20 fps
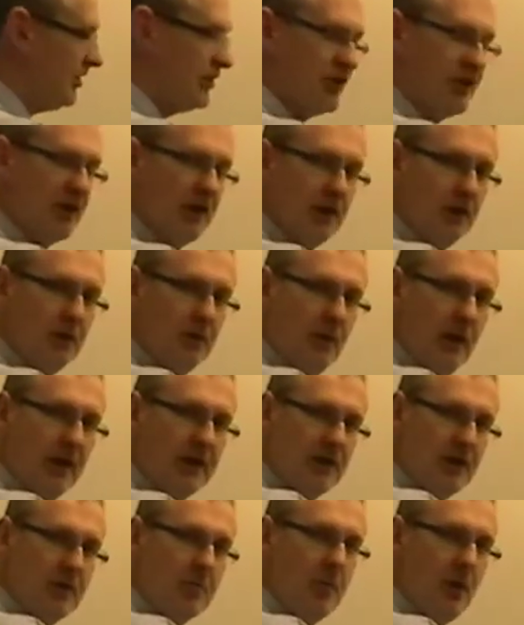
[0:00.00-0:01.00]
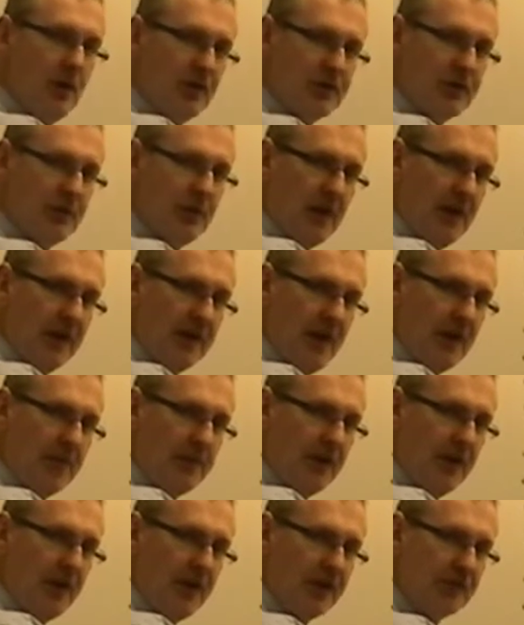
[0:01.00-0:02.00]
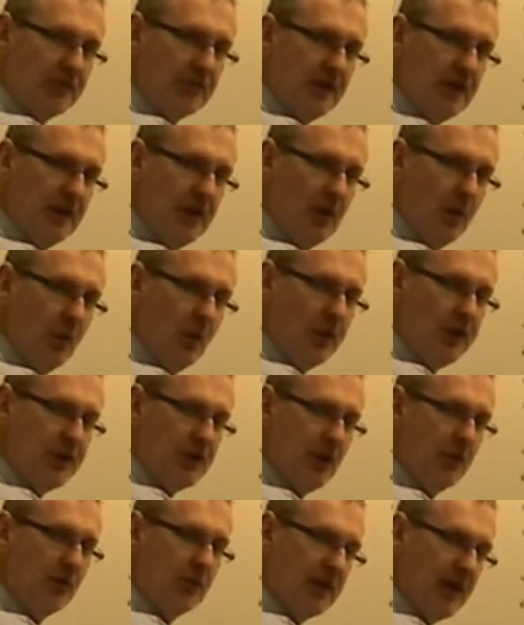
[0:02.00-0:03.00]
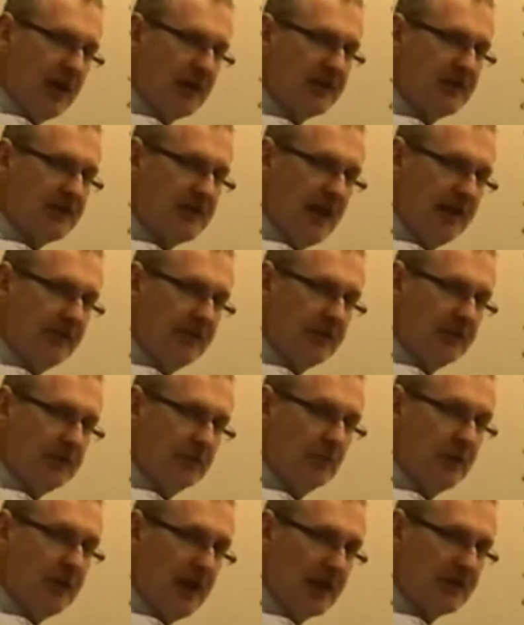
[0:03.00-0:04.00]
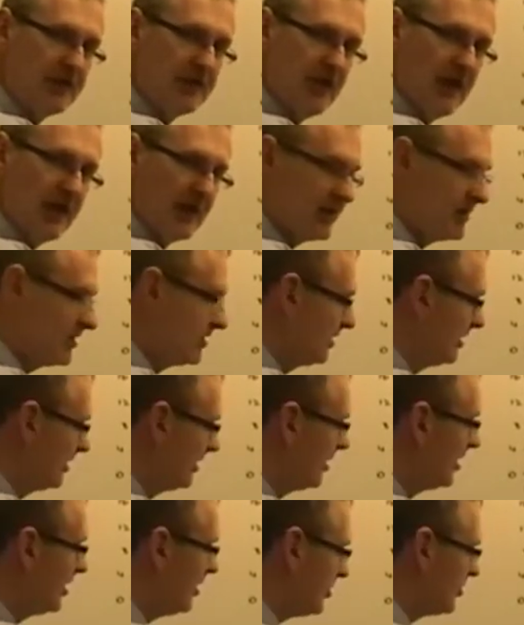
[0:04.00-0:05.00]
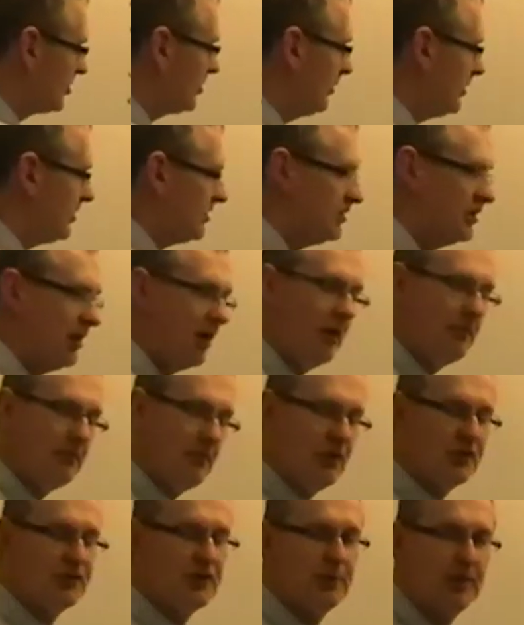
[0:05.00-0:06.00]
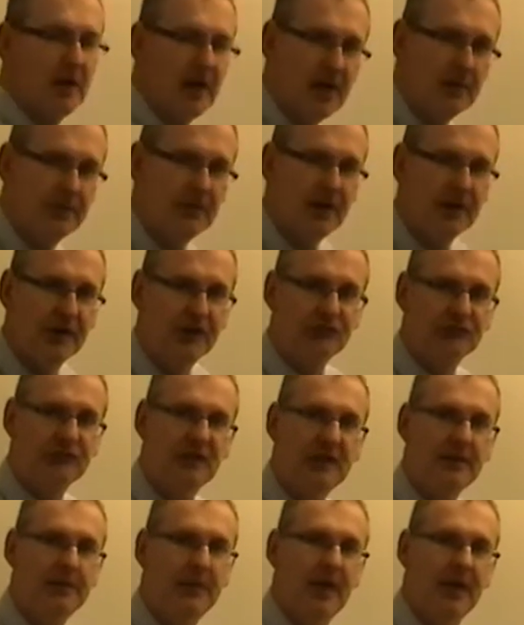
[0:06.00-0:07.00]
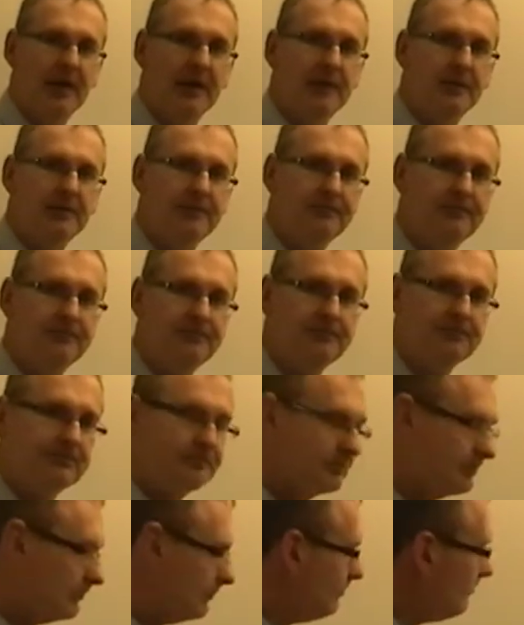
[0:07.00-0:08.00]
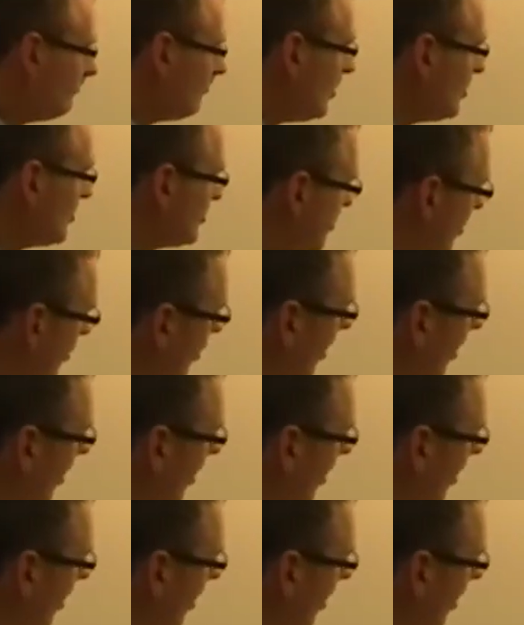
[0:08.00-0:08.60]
the 2 and you multiply that by 3, we don't get 7, we get 6. So it's not a multiply by 3 pattern. So